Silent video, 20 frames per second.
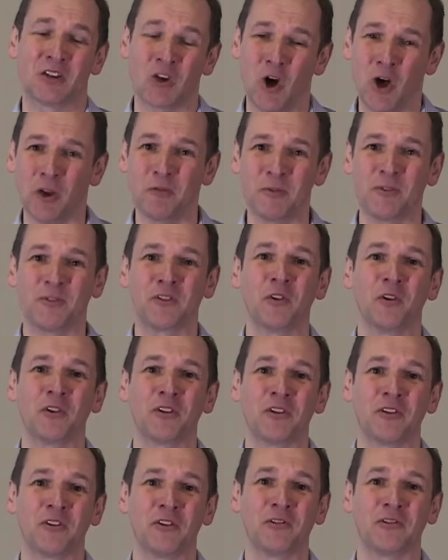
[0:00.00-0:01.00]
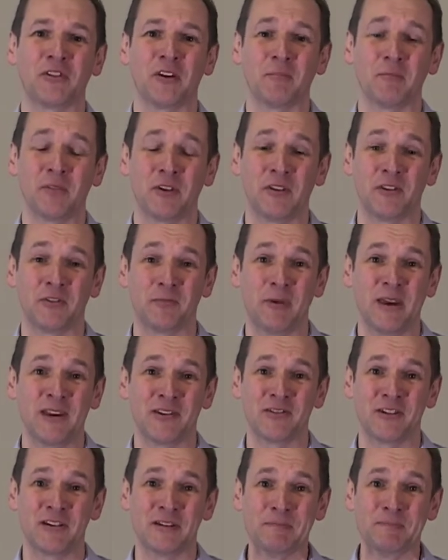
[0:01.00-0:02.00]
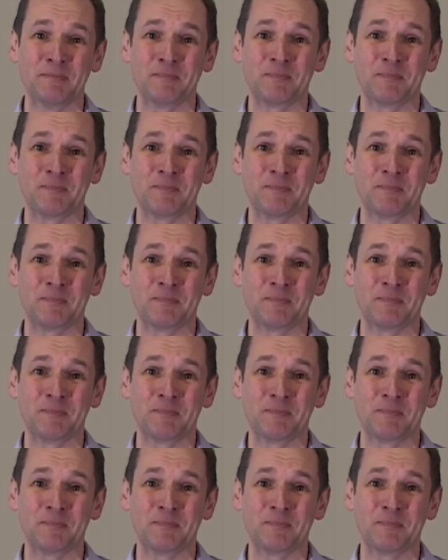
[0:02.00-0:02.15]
God was going to do something special.